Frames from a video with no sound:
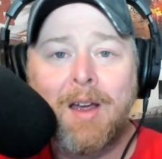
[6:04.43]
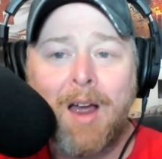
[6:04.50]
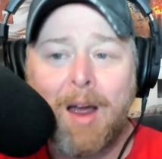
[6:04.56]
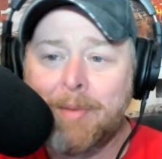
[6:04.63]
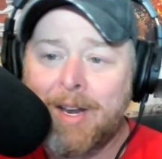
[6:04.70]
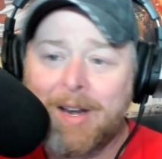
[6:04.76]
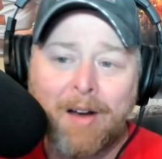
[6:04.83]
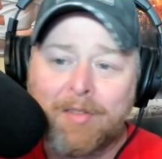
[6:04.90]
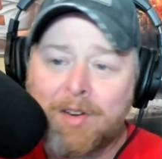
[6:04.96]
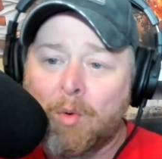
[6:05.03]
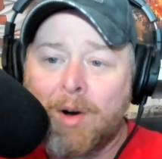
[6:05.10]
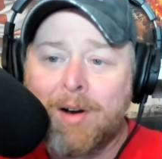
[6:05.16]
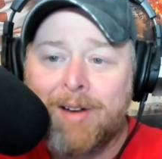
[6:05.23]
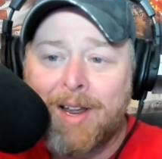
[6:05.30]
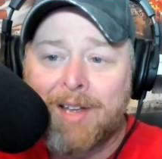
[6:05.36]
I mean, after
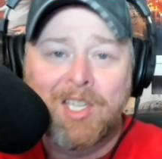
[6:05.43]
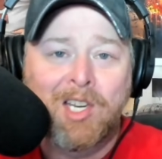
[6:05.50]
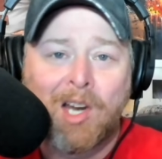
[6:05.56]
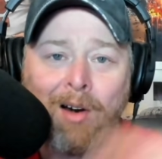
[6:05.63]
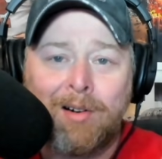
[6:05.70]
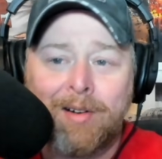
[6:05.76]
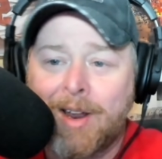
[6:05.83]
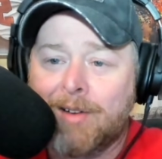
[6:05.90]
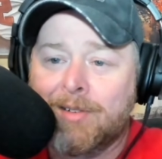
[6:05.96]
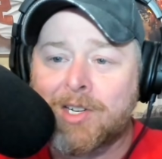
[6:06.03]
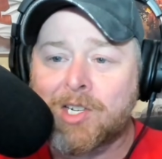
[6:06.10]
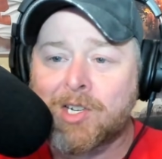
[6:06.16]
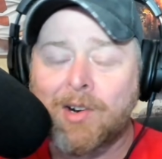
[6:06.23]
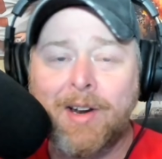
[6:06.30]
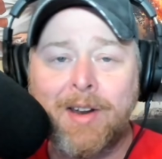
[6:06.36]
wearing that skirt down the
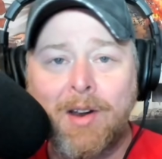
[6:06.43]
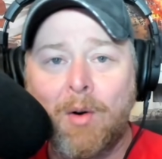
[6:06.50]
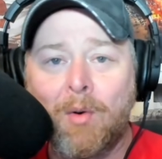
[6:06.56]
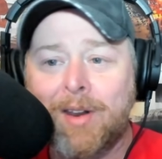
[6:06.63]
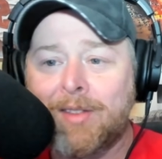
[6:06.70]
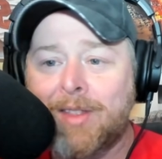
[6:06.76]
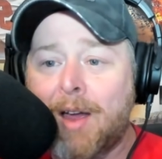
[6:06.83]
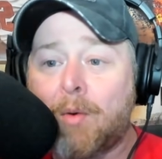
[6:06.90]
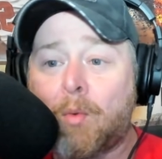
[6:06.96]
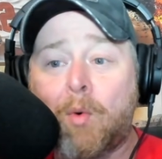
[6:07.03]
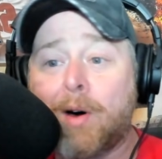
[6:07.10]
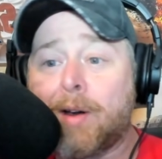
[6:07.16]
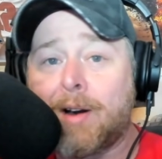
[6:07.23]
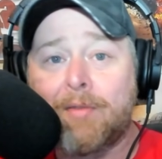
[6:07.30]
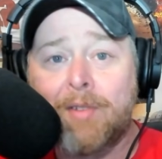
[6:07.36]
street, going to that
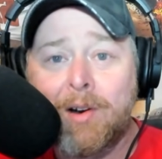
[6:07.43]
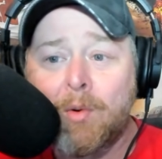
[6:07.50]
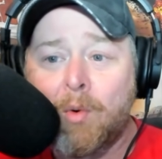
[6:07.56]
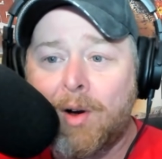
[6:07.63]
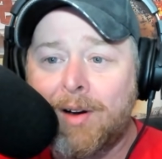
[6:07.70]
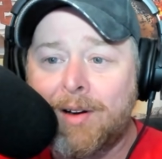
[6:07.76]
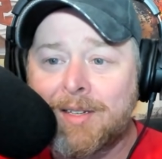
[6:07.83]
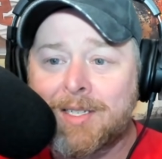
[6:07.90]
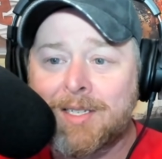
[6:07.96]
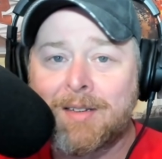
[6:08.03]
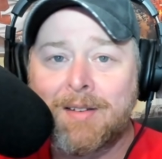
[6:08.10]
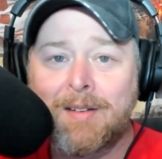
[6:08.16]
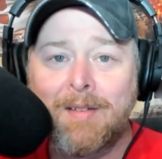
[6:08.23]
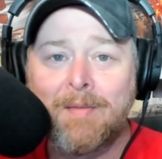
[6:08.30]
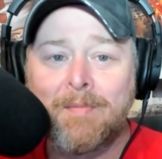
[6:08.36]
whatever it was?
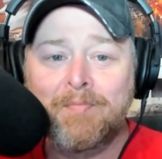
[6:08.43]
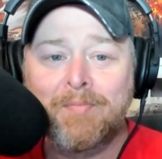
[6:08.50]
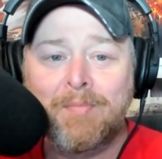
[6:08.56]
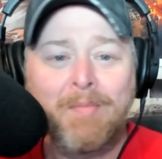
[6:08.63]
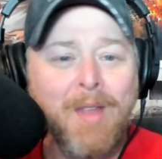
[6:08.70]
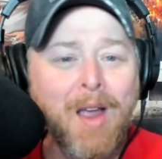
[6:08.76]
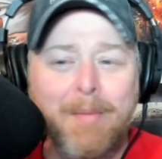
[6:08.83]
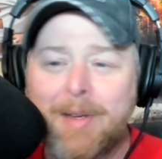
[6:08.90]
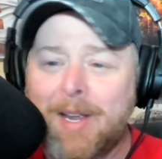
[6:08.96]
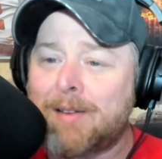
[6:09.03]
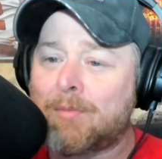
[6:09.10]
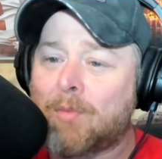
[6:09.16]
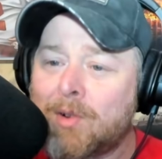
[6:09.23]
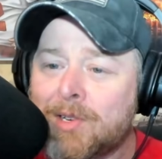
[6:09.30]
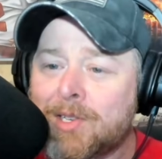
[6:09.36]
I
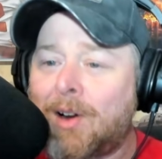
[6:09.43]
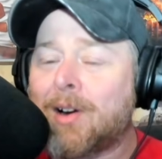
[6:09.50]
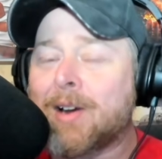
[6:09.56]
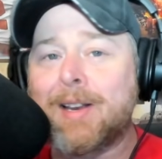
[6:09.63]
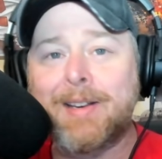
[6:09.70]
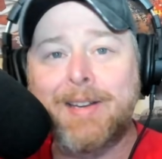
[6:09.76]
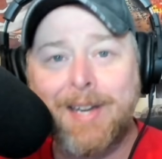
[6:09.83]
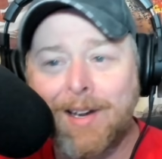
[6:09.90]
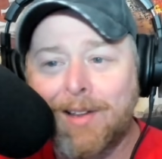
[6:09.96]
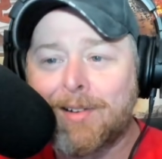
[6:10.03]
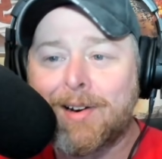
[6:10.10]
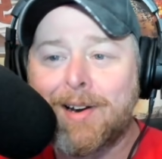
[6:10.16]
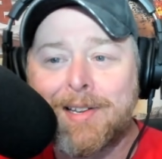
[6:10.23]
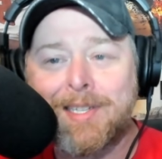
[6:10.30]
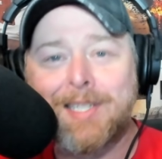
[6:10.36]
mean, we're talking
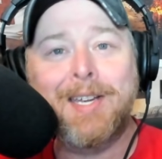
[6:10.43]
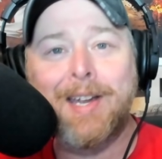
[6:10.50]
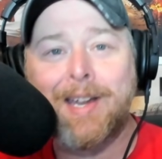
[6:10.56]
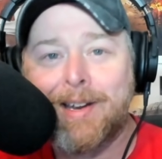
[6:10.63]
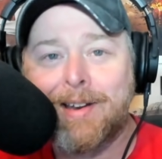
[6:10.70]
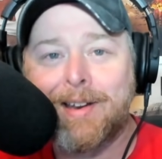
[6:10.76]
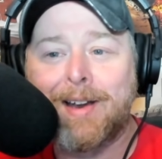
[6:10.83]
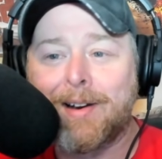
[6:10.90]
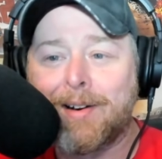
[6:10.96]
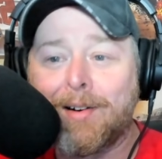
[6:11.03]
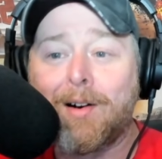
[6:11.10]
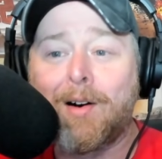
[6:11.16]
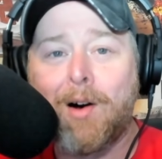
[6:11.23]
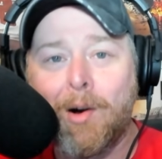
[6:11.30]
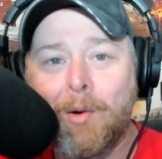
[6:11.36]
killer instinct
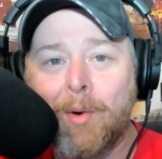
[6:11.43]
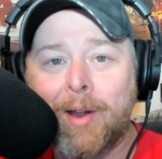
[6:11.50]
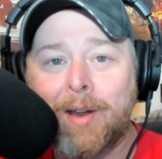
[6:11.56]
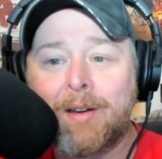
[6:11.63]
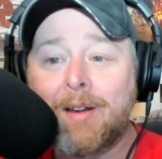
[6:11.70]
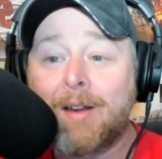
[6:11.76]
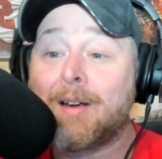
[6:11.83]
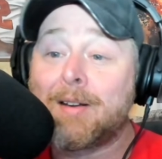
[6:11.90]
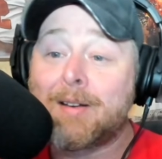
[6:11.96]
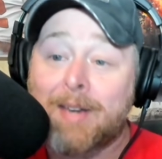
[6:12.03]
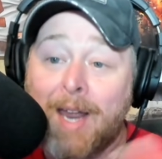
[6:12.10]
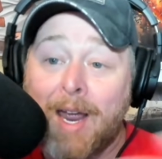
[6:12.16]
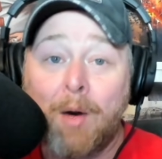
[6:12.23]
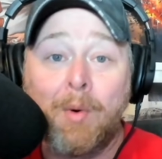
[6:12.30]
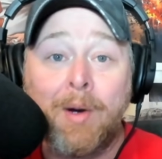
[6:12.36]
here, aren't we?
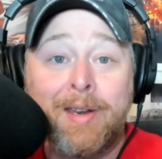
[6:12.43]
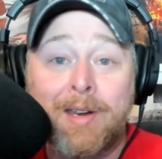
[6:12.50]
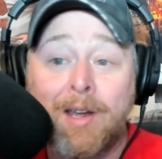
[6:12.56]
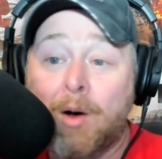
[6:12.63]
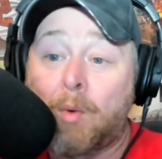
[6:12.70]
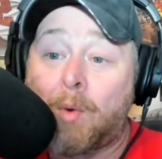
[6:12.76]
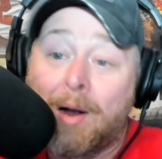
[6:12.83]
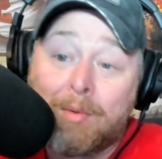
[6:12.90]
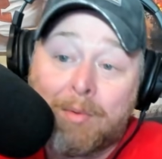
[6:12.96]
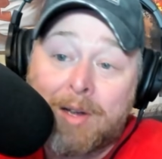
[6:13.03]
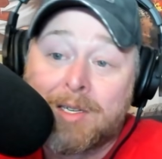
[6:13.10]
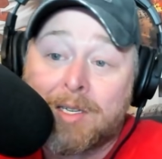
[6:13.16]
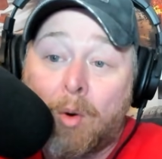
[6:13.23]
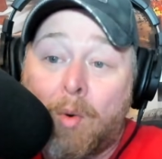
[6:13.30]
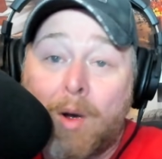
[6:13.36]
Now we know why
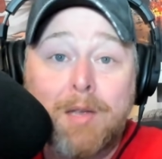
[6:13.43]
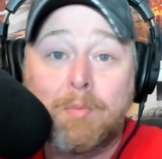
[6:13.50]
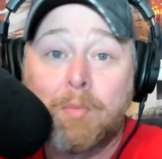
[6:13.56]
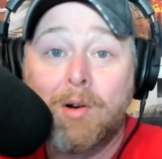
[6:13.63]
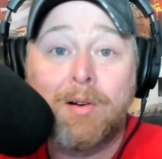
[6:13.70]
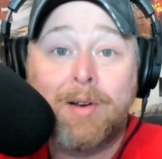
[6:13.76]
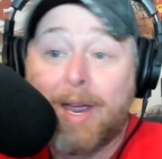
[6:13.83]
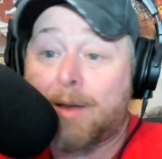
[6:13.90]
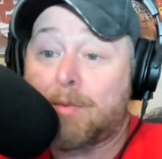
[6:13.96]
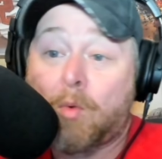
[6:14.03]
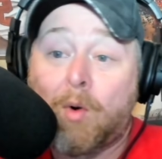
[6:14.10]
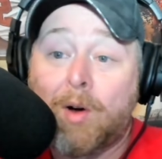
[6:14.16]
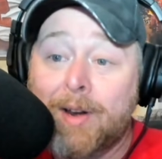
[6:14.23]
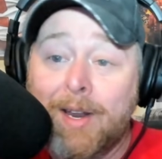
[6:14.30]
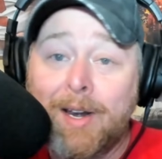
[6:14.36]
Russell Westbrook hadn't
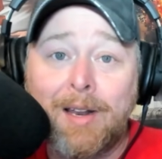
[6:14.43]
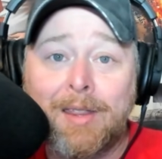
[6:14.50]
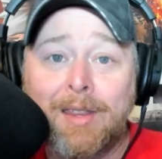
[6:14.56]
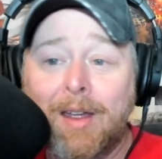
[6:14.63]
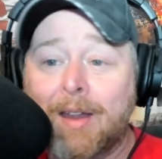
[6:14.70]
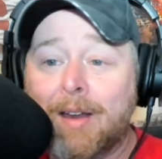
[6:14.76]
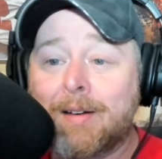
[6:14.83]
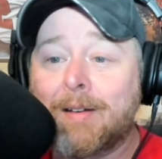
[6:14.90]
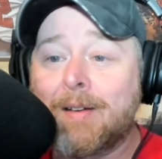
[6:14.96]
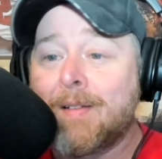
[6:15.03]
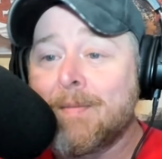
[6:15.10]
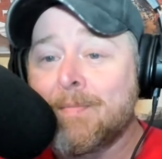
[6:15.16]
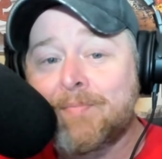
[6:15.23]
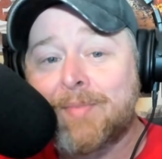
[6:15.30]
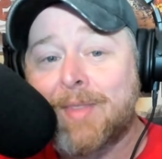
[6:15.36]
won anything.
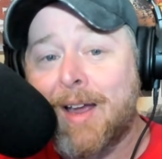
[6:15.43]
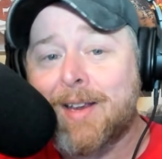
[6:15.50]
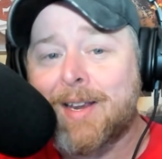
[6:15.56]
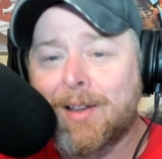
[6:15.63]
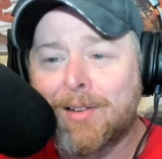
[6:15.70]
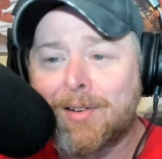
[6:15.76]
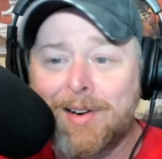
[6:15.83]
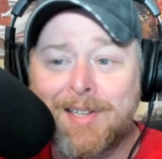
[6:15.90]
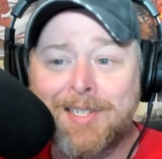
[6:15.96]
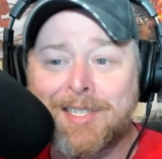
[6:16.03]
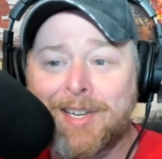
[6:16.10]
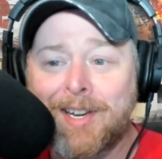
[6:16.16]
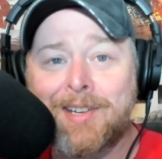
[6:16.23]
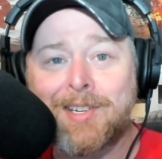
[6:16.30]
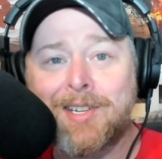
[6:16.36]
That killer
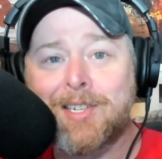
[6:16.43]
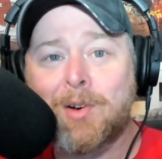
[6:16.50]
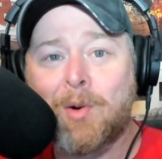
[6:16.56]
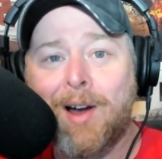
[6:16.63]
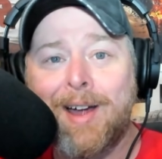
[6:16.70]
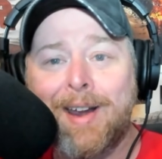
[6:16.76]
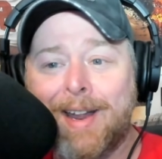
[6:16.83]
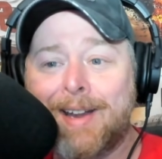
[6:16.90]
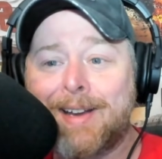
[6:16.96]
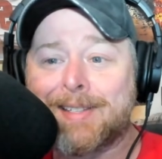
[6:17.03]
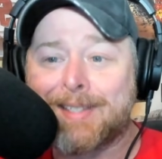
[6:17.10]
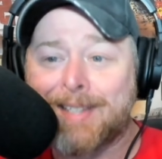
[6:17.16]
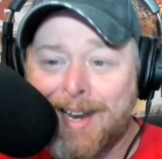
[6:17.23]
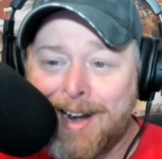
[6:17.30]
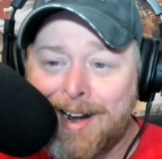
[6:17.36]
instinct just quite
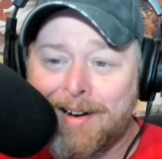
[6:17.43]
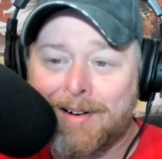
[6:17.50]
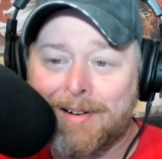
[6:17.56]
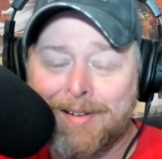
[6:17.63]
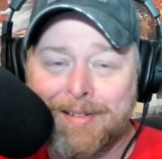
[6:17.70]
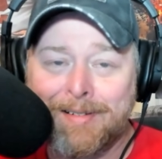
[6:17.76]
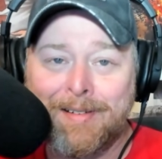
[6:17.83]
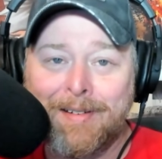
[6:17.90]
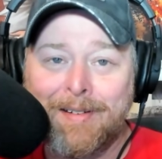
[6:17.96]
ain't there.